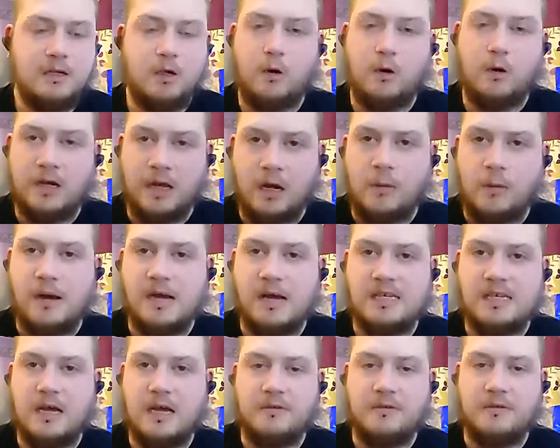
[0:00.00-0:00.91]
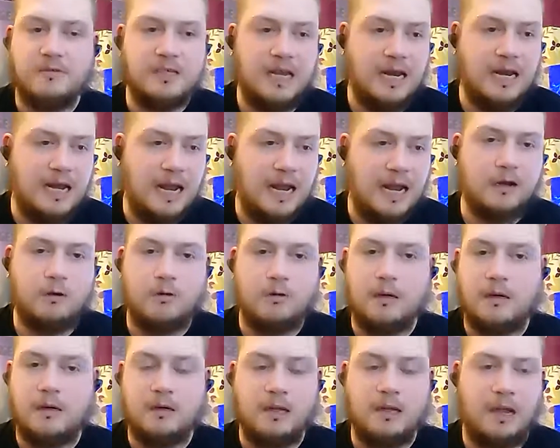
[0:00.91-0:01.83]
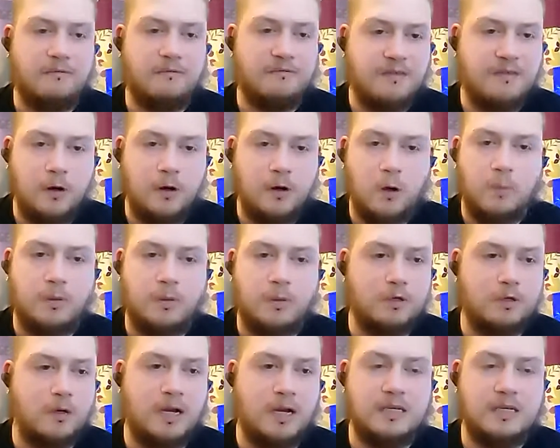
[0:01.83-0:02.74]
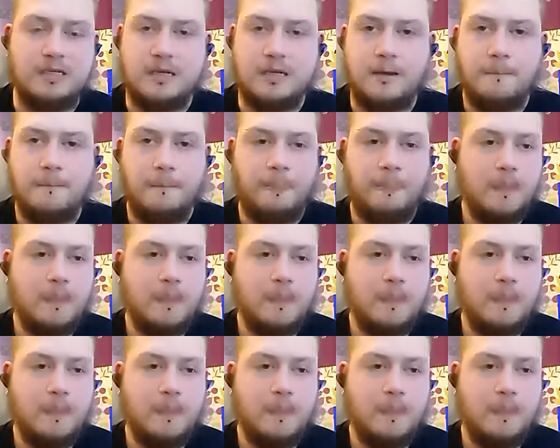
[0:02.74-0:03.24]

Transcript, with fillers: going in on myself and getting angry and getting fed up and trying to